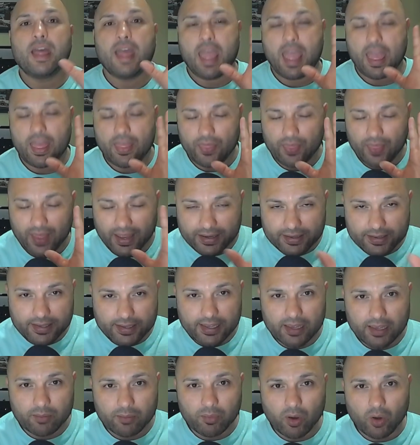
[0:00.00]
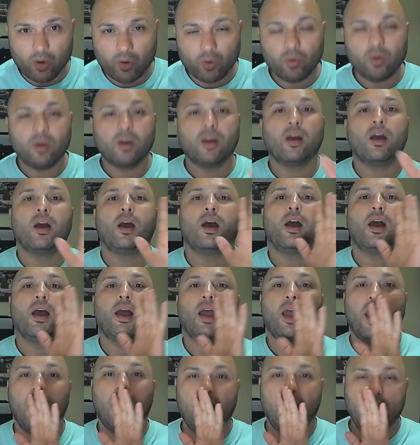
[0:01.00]
and then chemo
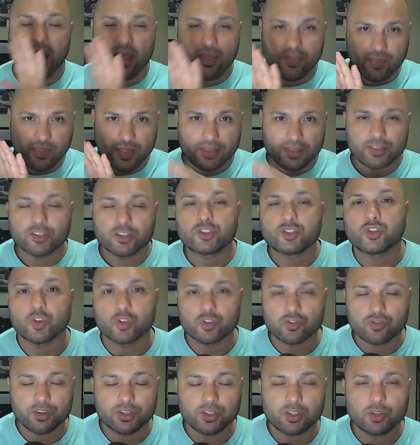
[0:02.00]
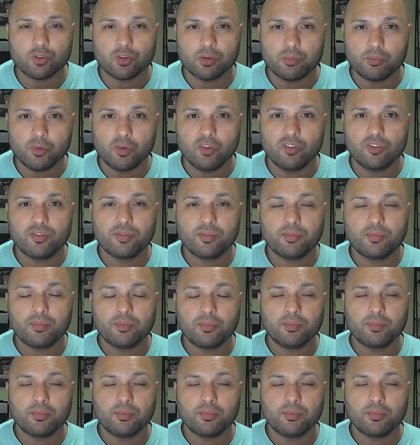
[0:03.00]
and then the surgery to remove